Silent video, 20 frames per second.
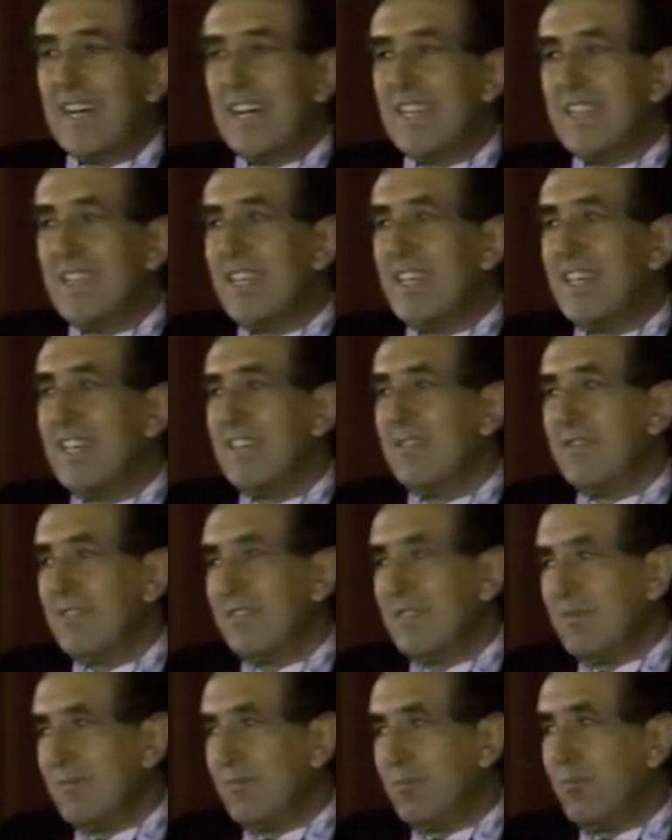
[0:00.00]
And the
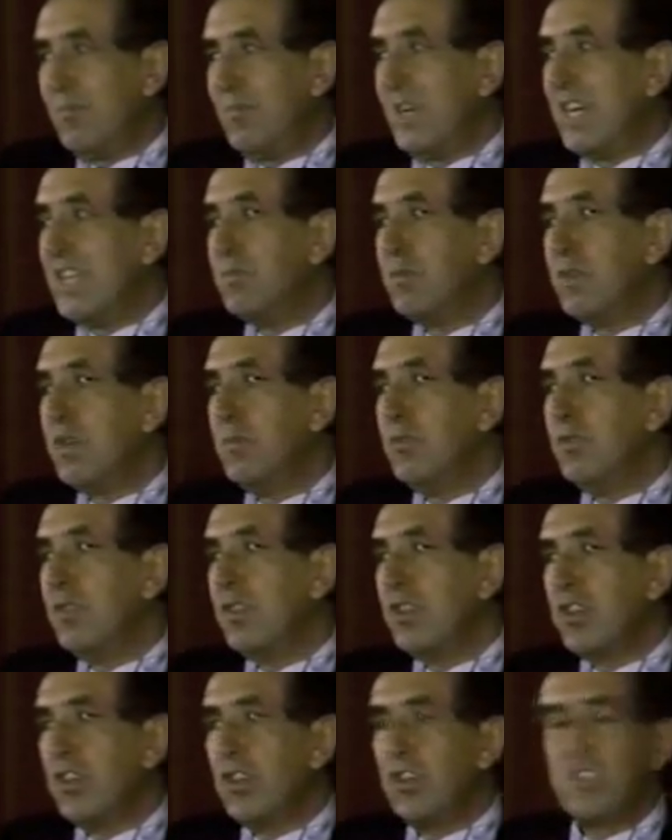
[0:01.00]
Place
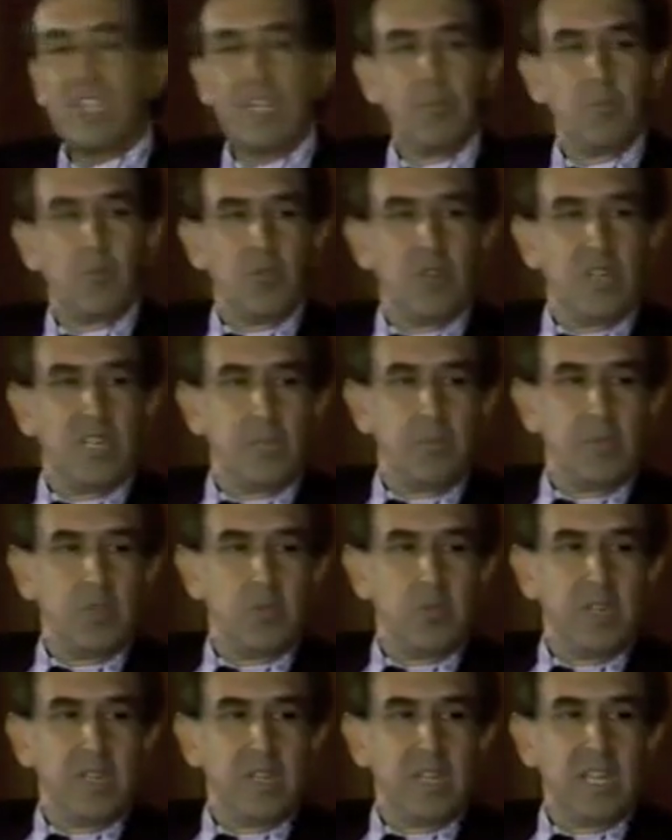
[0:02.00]
Beaubourg cost somewhere
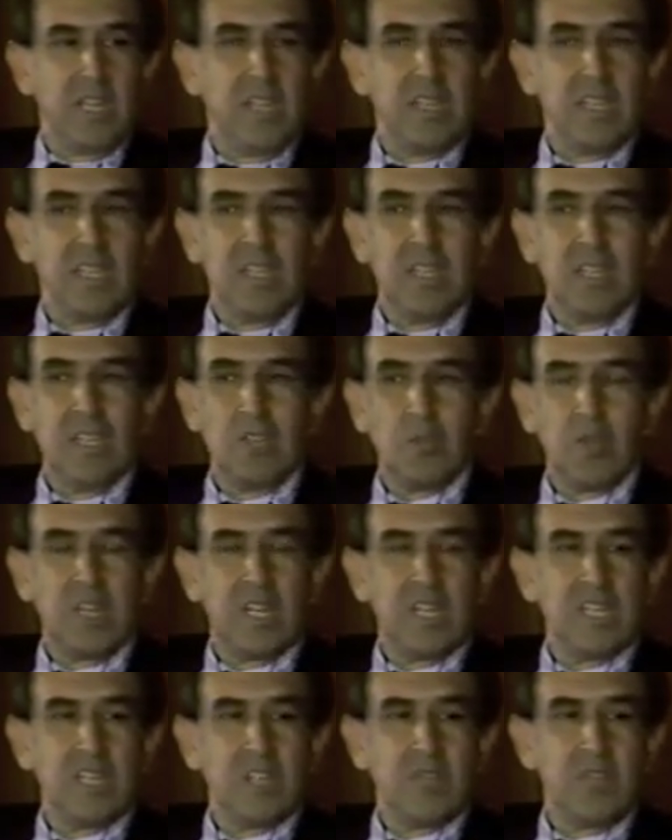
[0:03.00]
between $90 to
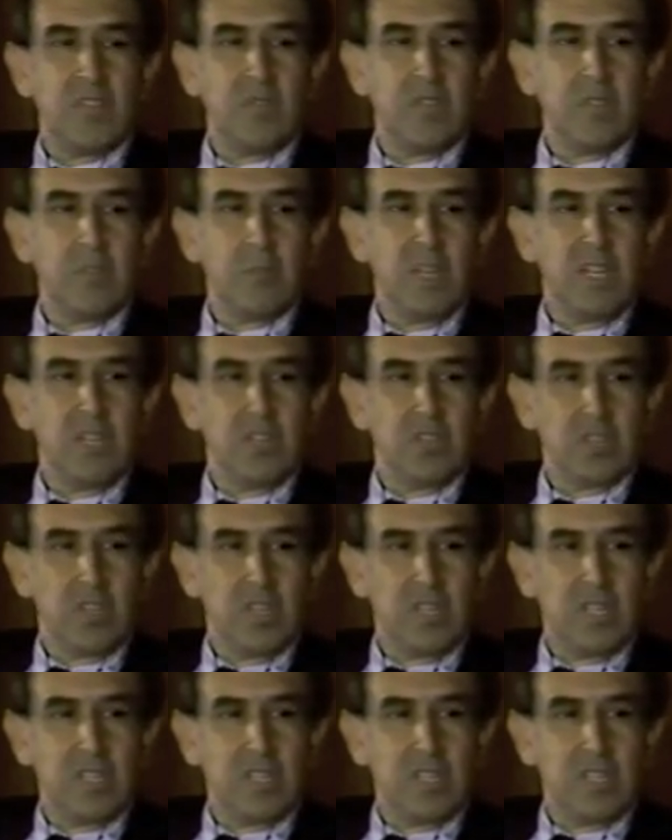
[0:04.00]
$150 million.